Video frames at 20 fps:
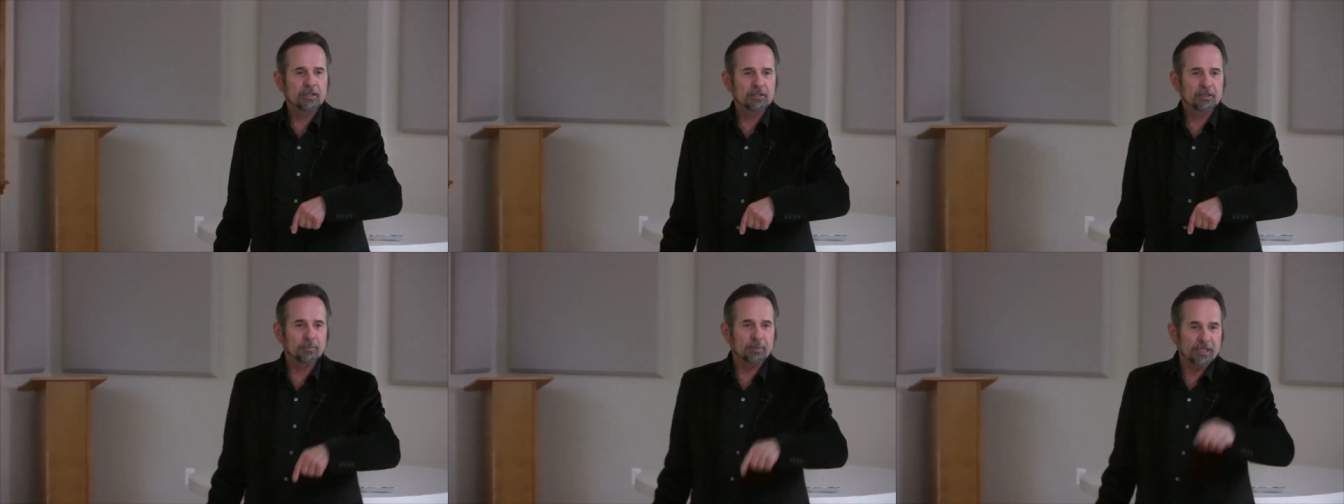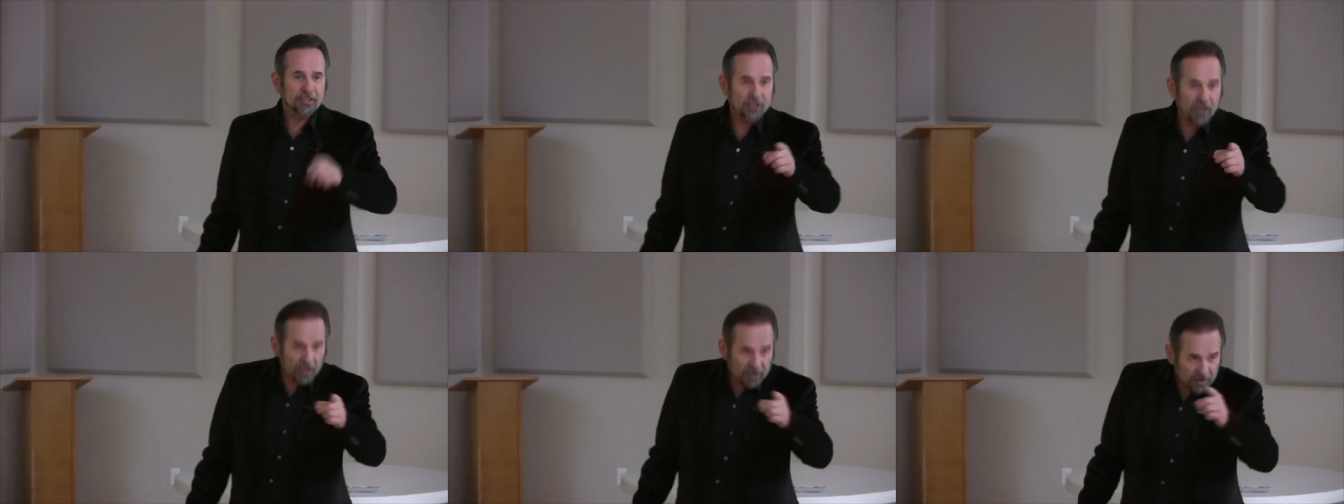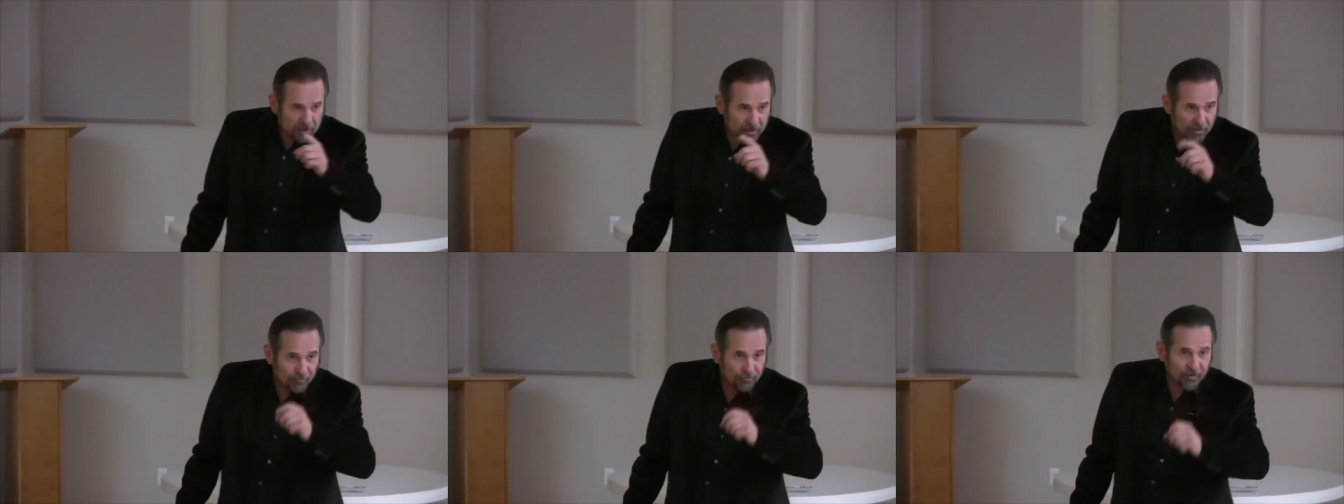to be
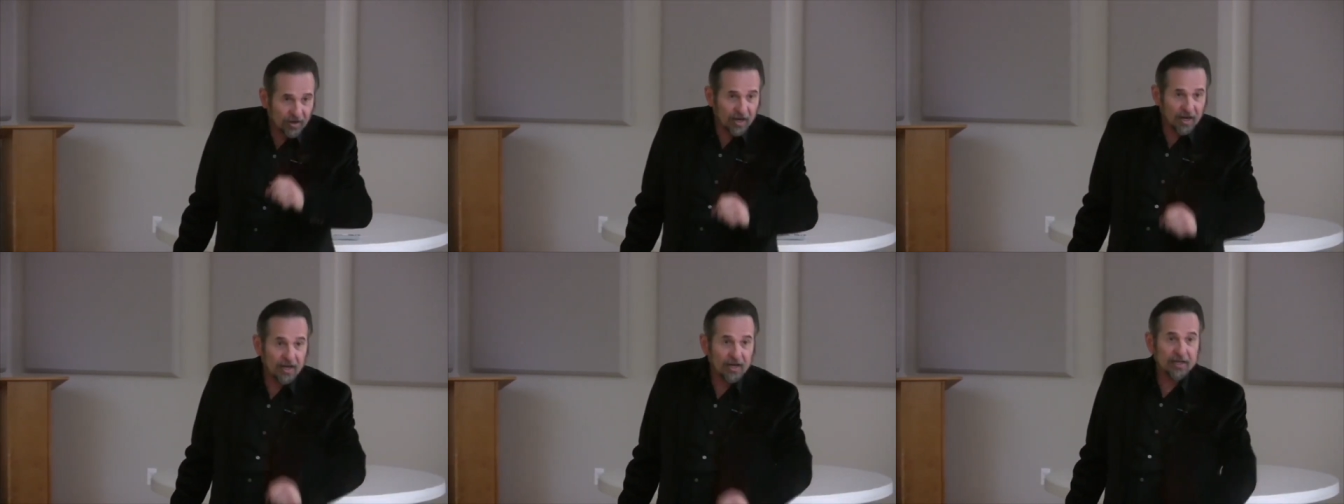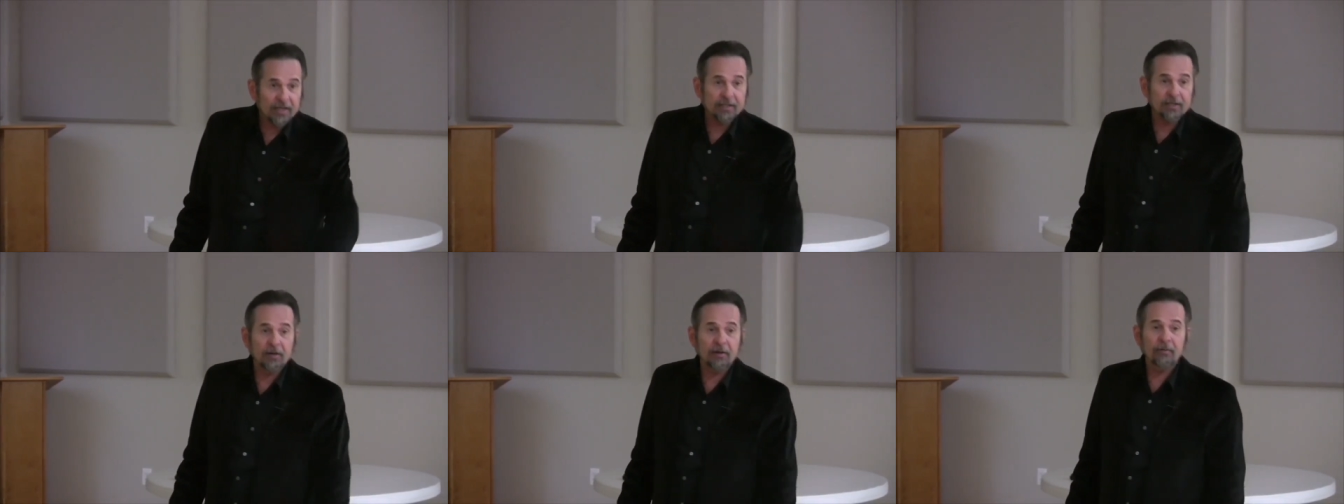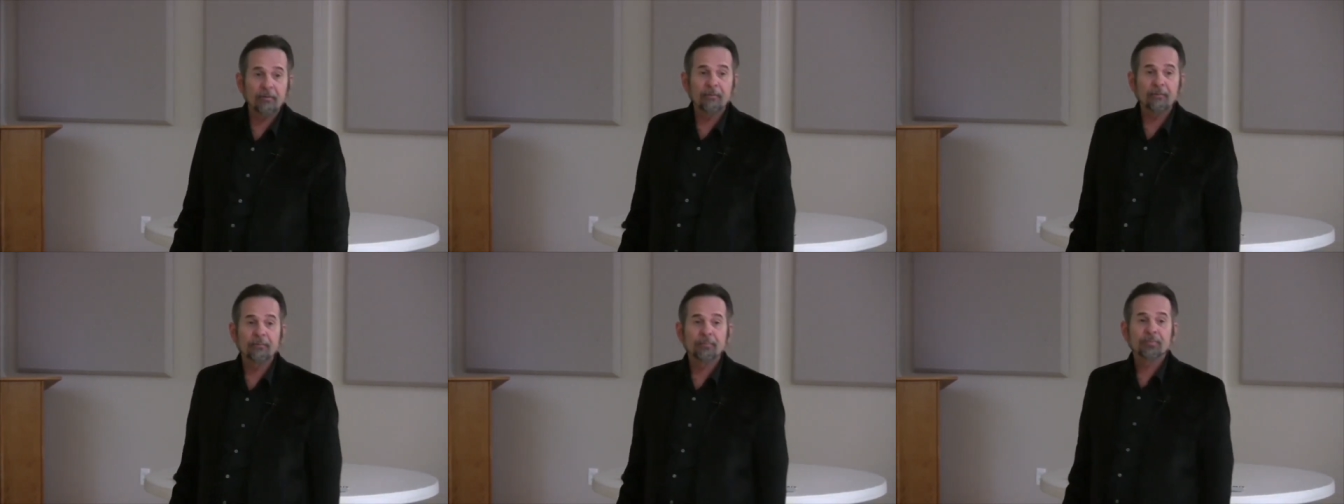justified,
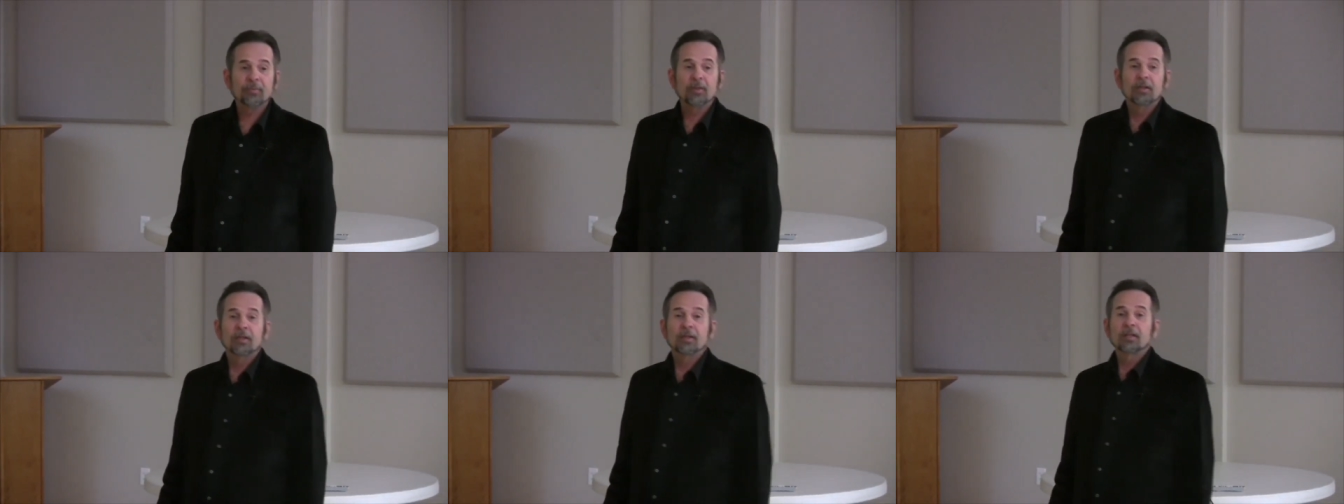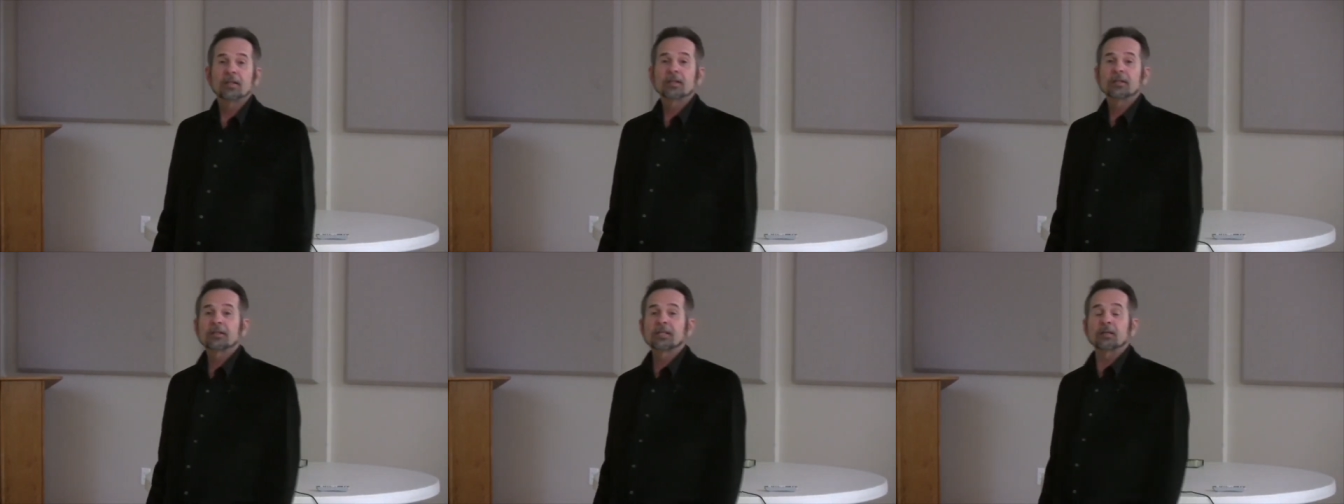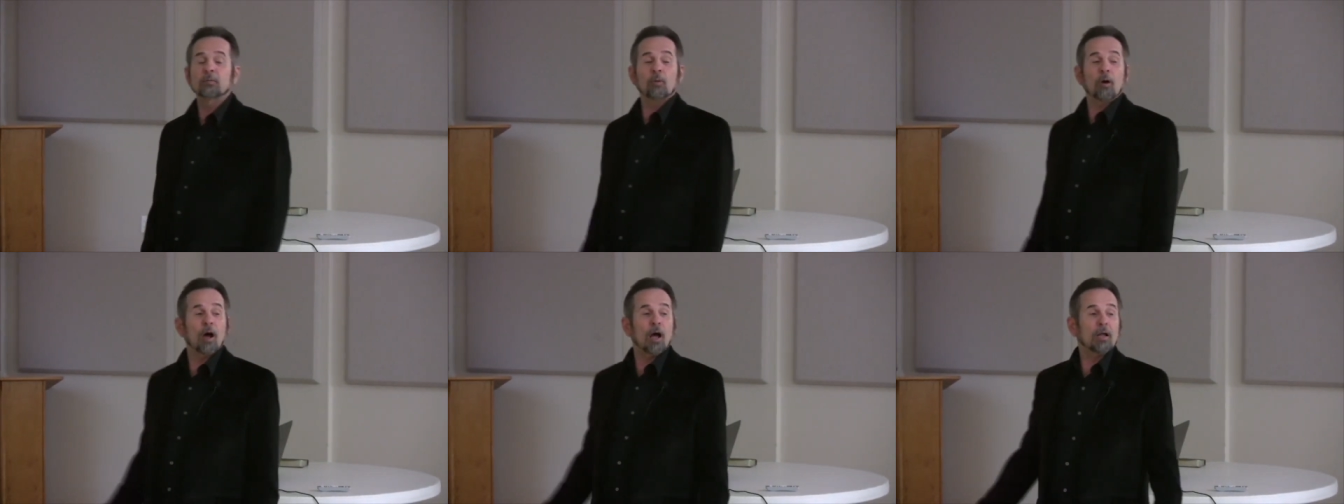
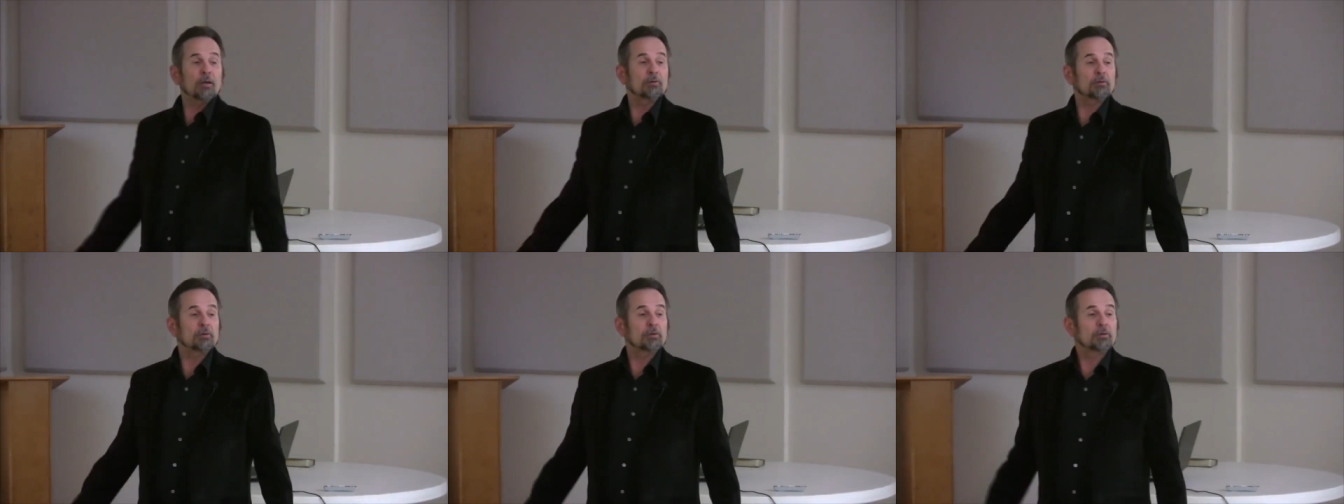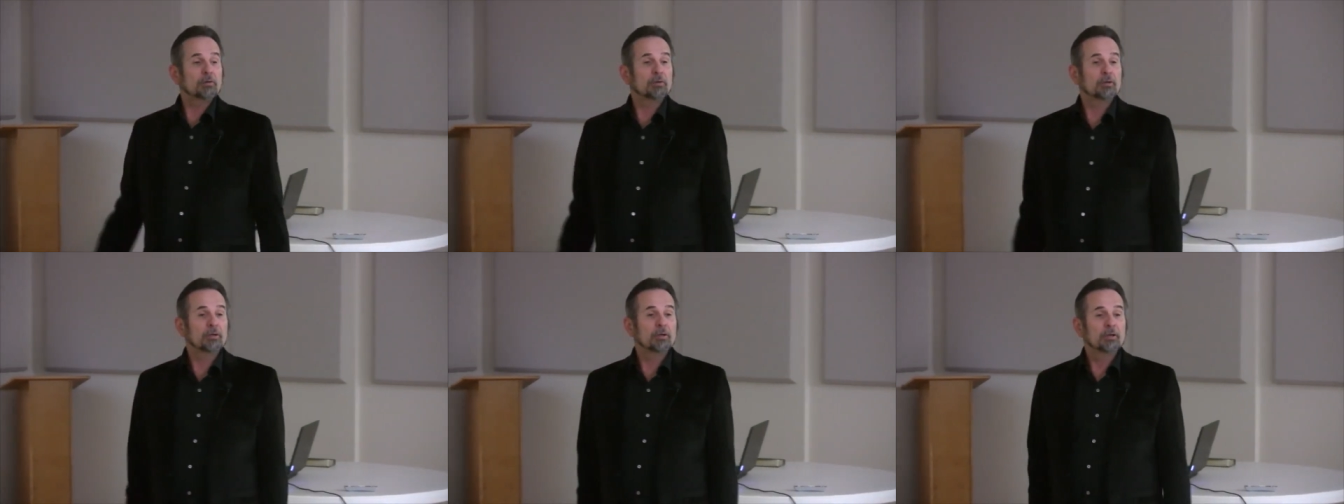then what?